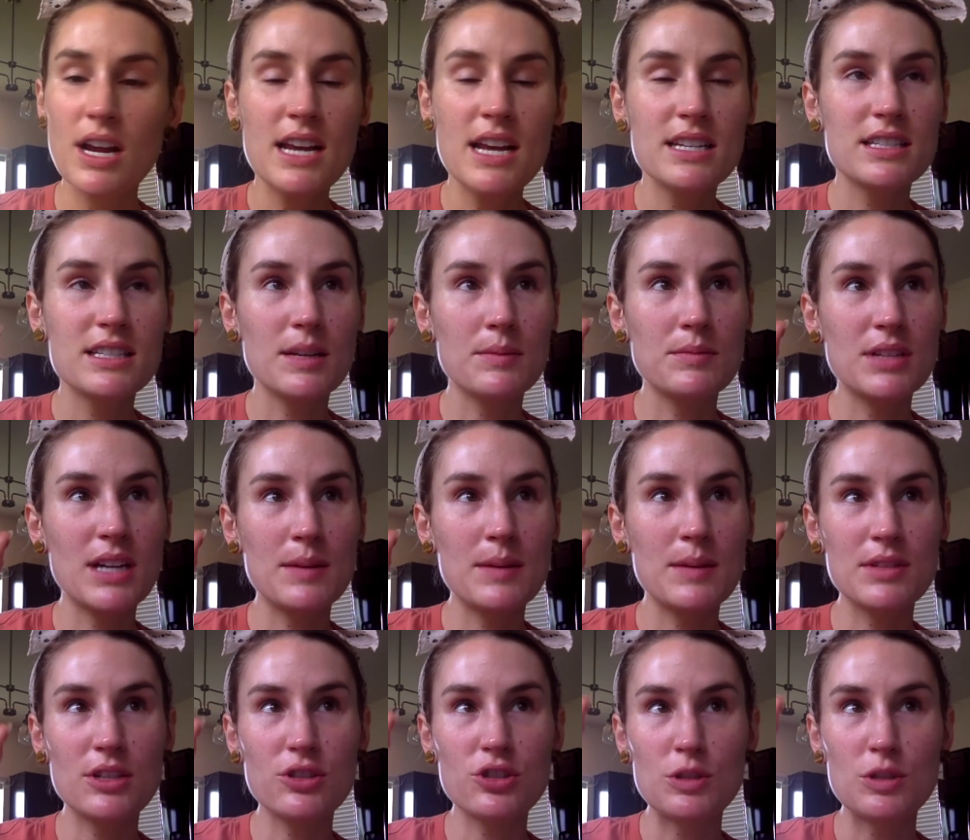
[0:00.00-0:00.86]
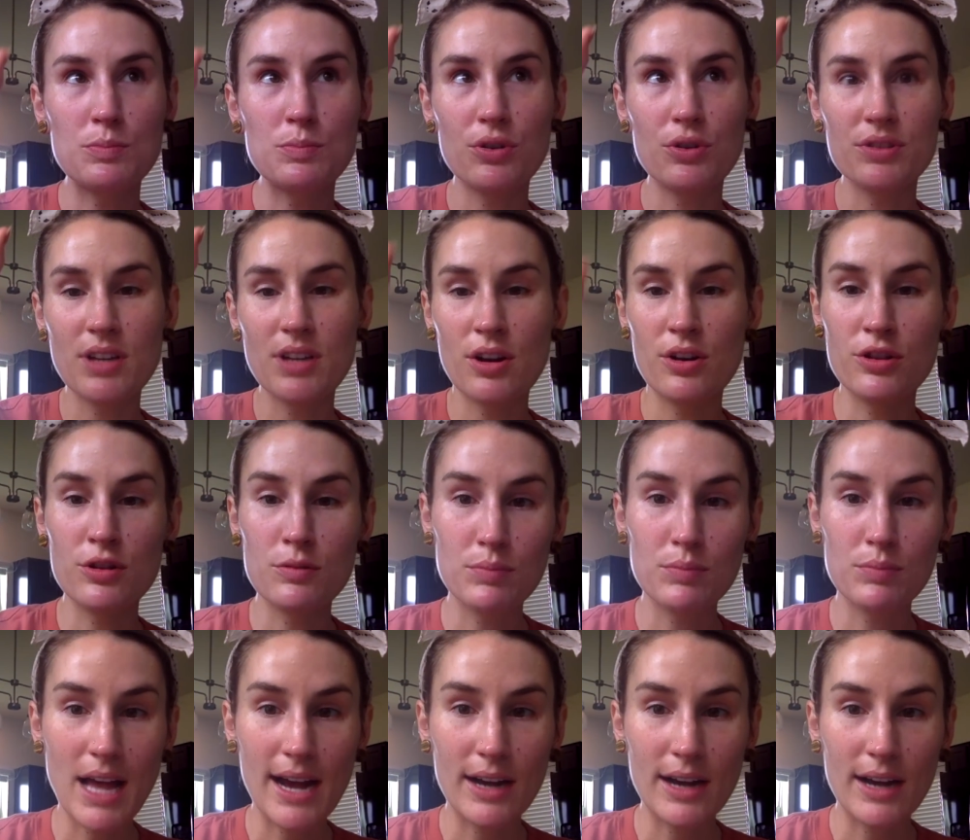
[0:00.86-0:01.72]
Sometimes I'll just pull down on the
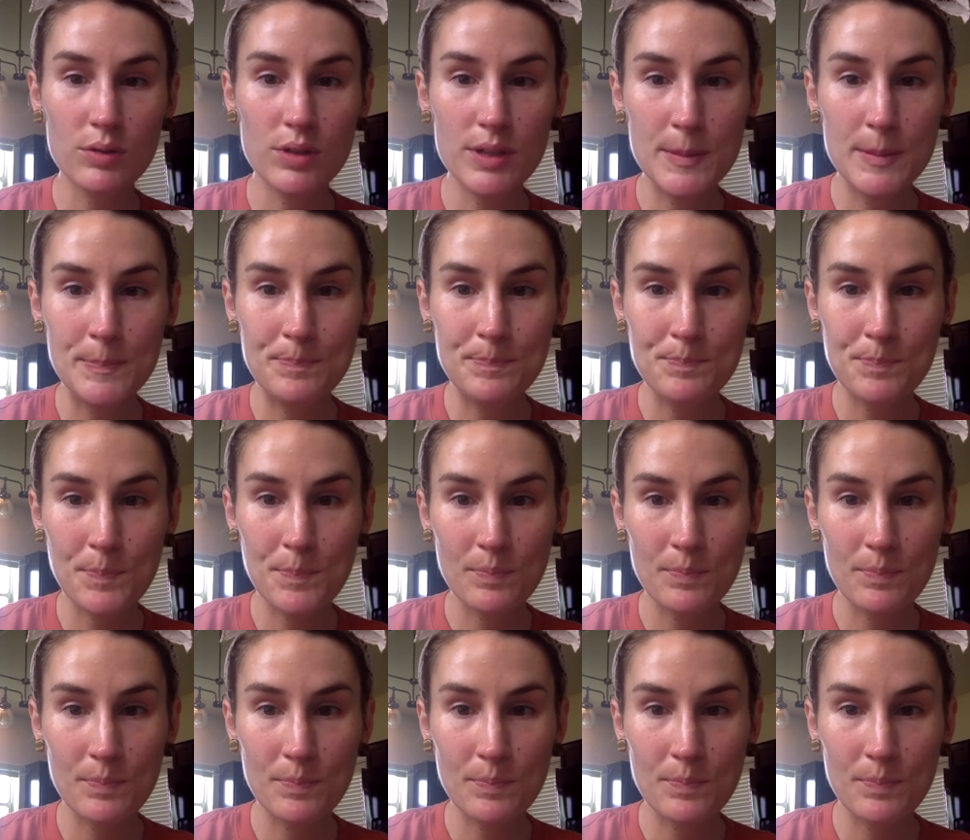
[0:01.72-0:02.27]
black one